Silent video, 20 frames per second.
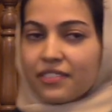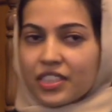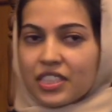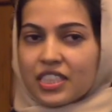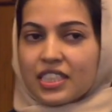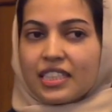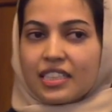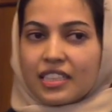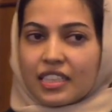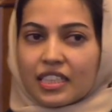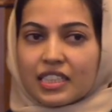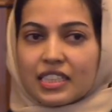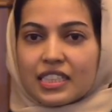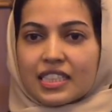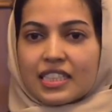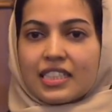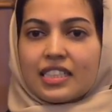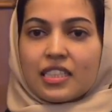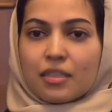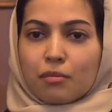which he learns
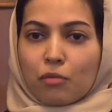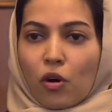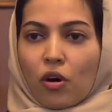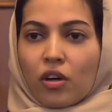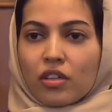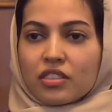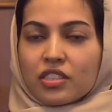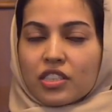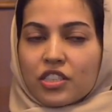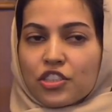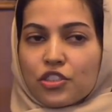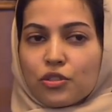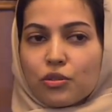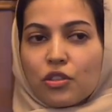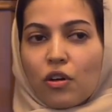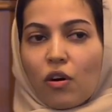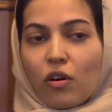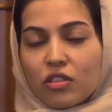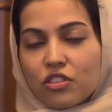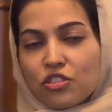in the mosque should
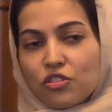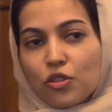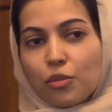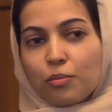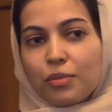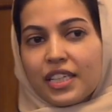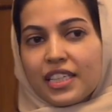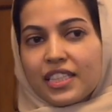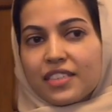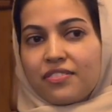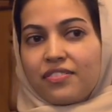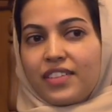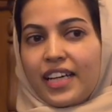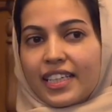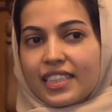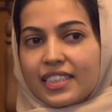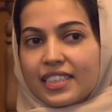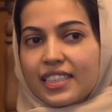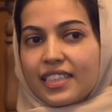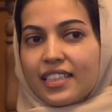also be
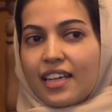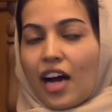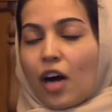reflected